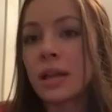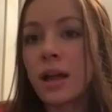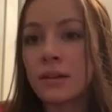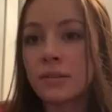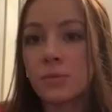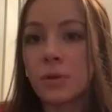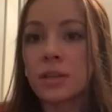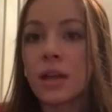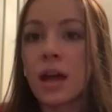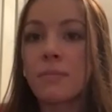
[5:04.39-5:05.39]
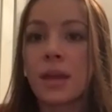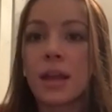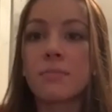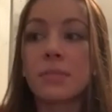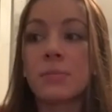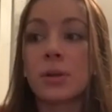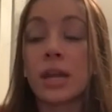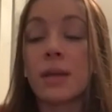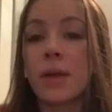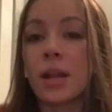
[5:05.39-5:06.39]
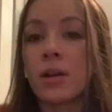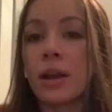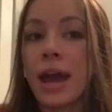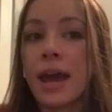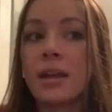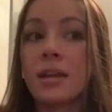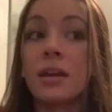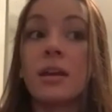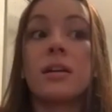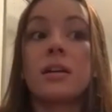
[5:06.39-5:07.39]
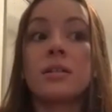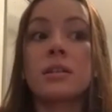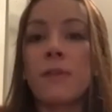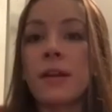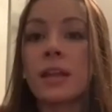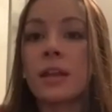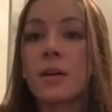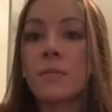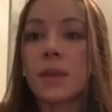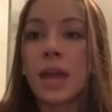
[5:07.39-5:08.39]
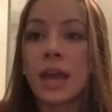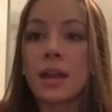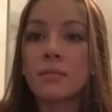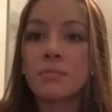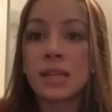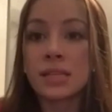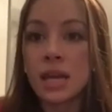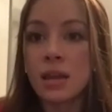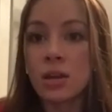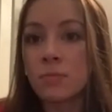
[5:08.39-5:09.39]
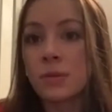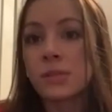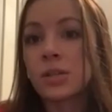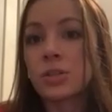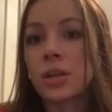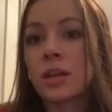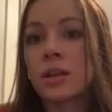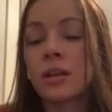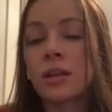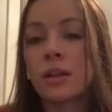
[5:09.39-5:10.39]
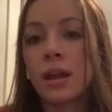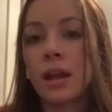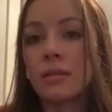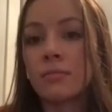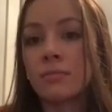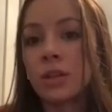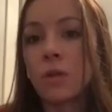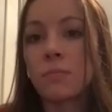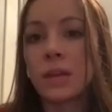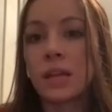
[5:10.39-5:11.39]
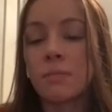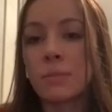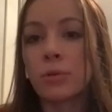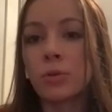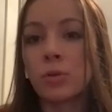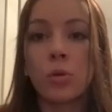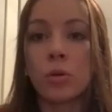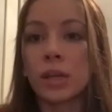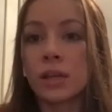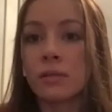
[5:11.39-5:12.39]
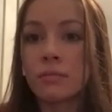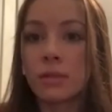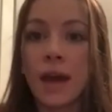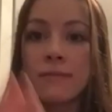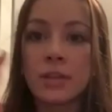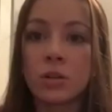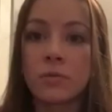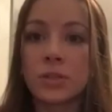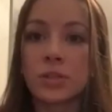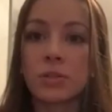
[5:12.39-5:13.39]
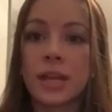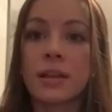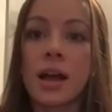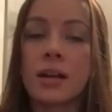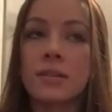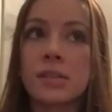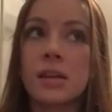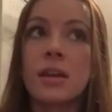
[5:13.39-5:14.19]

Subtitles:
locks and whatnot, and people are getting better at defending them and maintaining good position and, you know, beating the people who only have tunnel vision on leg locks.